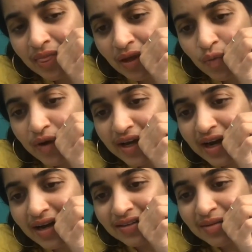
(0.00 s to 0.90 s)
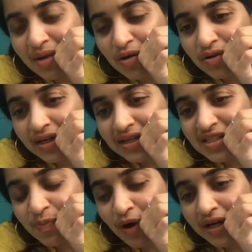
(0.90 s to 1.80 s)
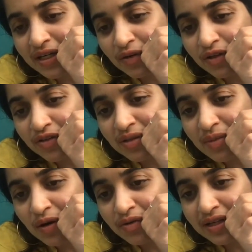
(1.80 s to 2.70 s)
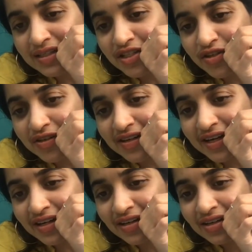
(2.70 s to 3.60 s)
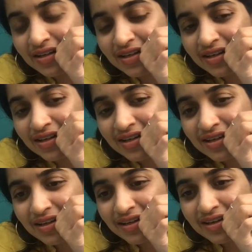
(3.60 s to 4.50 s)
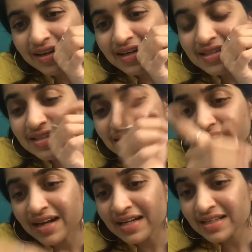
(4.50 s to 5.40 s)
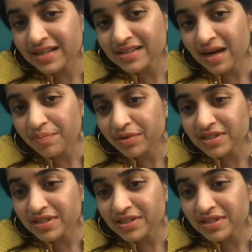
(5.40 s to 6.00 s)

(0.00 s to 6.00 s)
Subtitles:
Where are the mountains? Point out to the mountains, children. Yes, nice example.